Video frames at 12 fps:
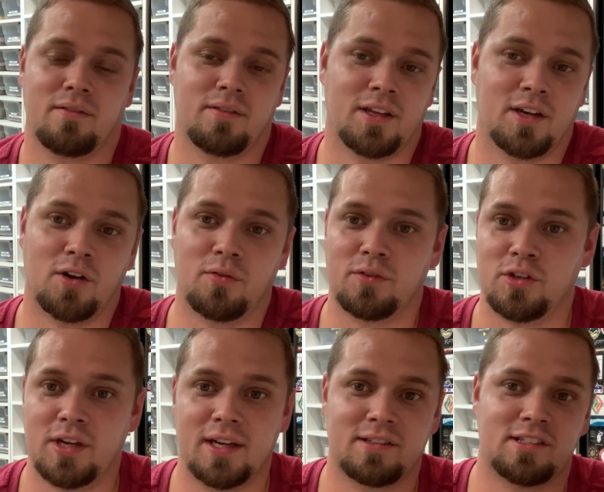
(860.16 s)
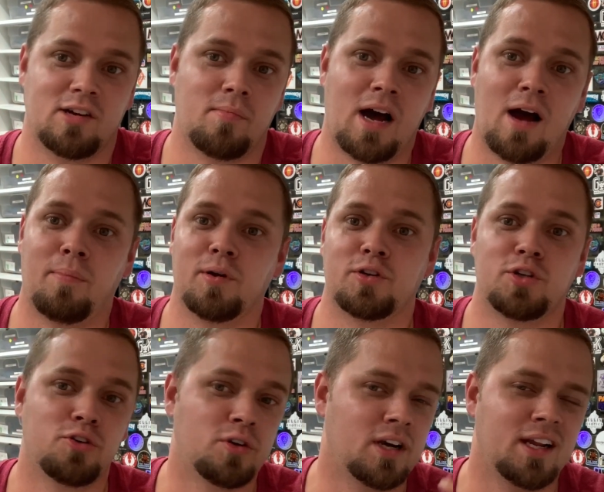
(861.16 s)
you know you get some
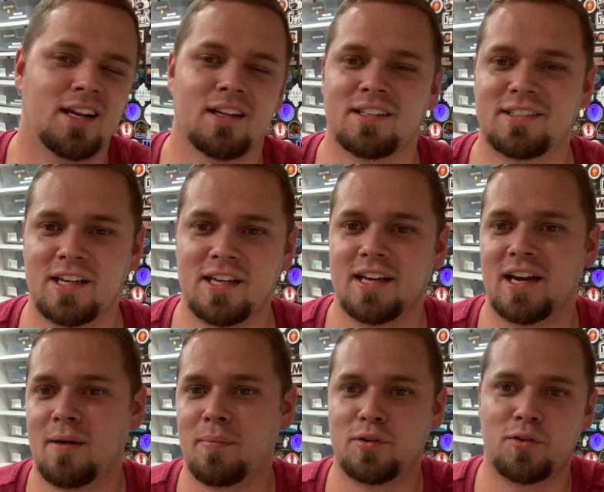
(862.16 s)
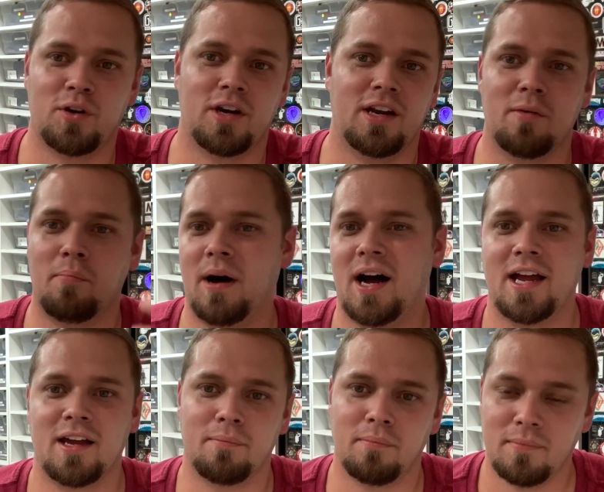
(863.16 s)
opportunity let's say you get an opportunity to buy
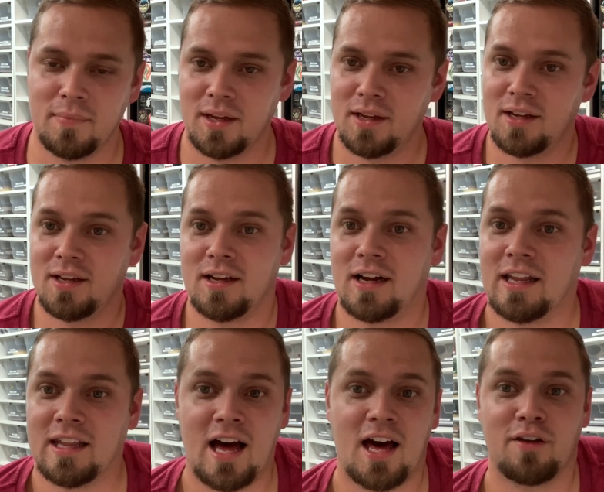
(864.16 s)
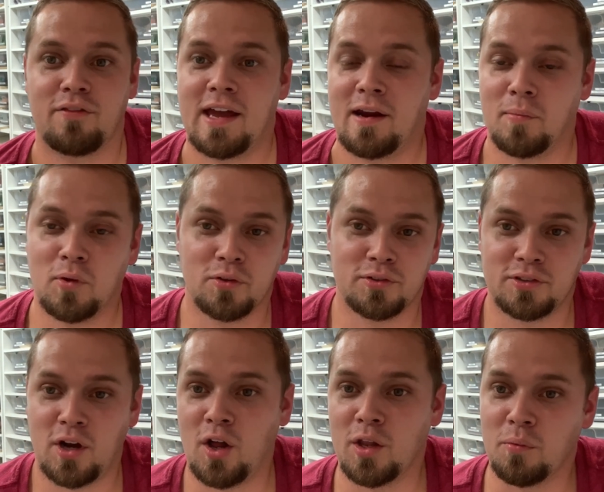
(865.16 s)
a, a lot of animals
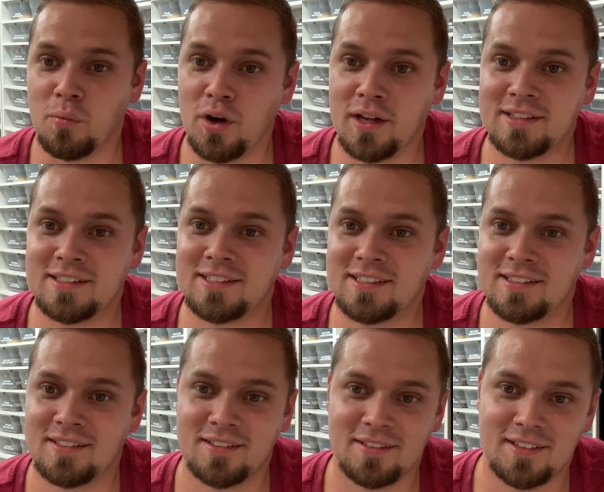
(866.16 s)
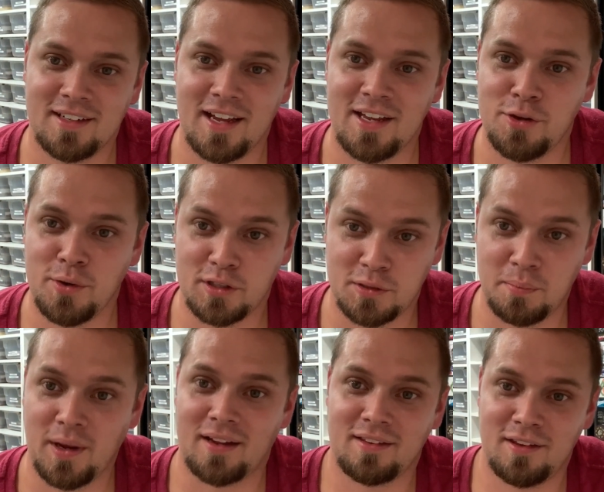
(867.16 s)
all at once and you
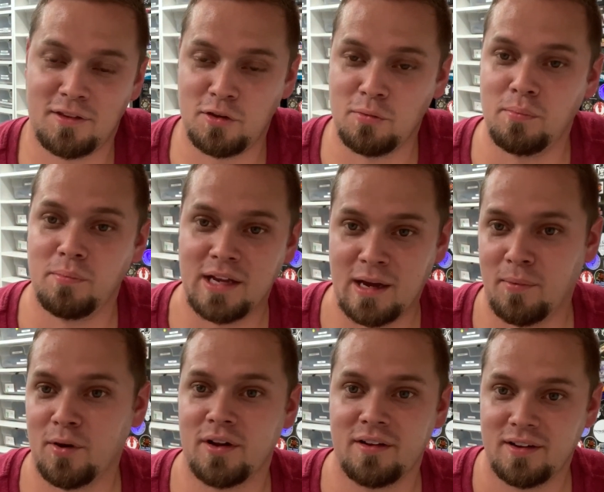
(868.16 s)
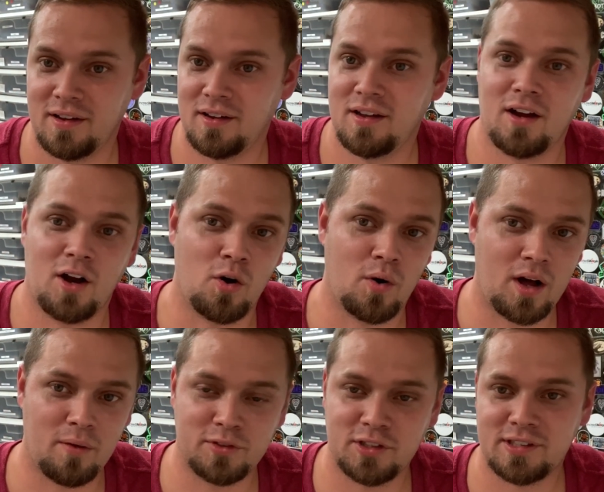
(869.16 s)
expect to be able to oh,
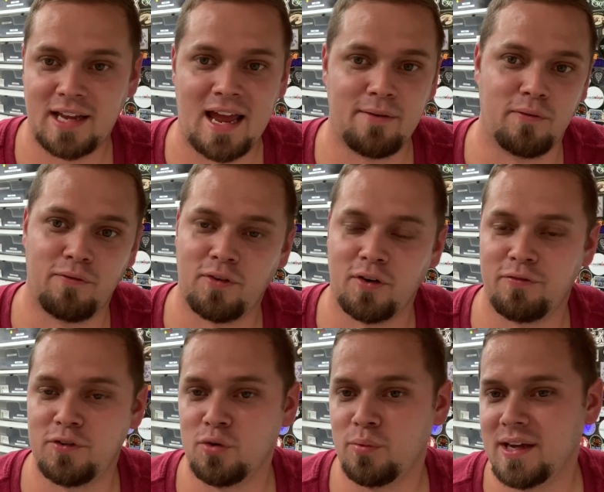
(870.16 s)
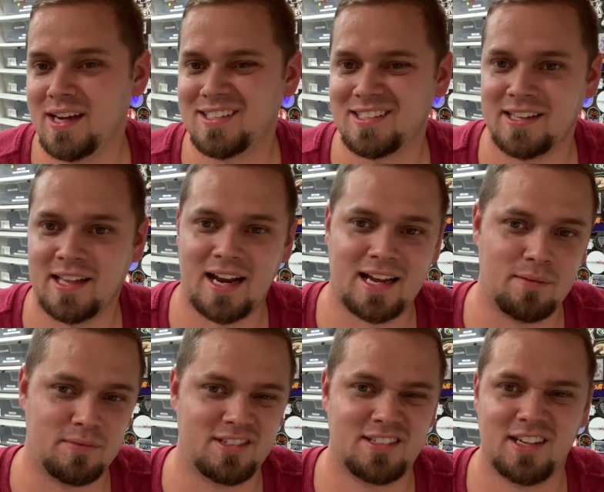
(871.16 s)
I'll just have them for a few weeks and then I
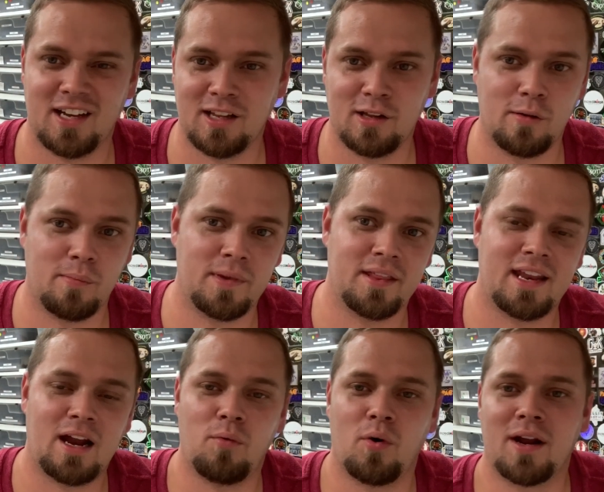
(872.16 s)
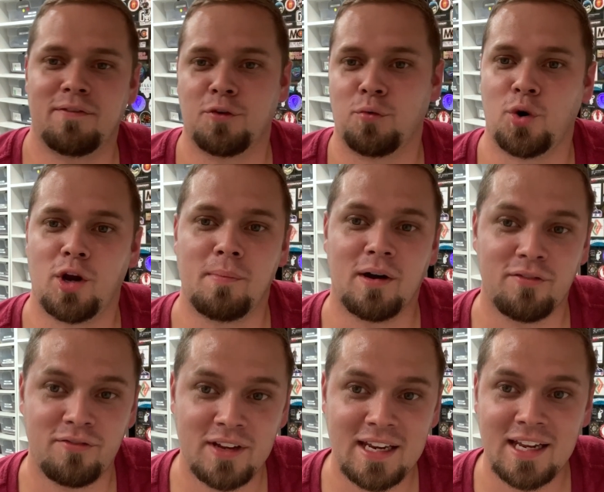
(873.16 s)
can sell them and then I won't have to worry about
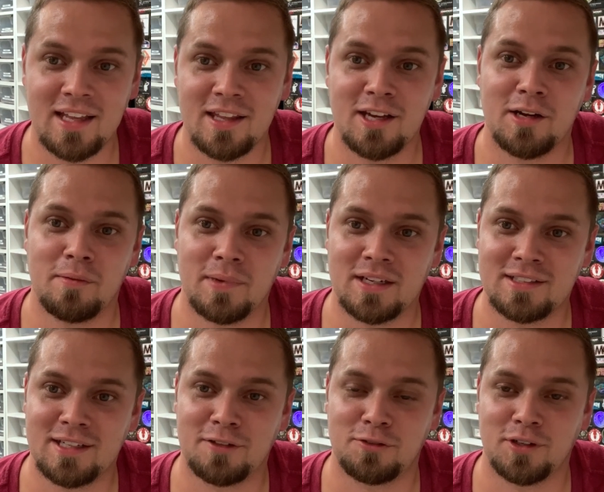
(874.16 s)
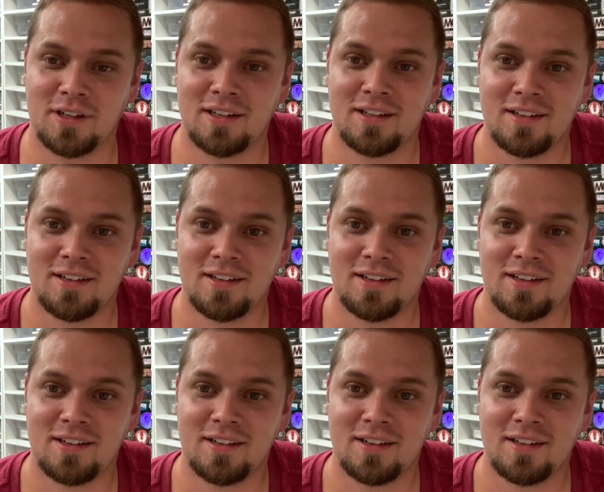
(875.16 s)
feeding them, etc.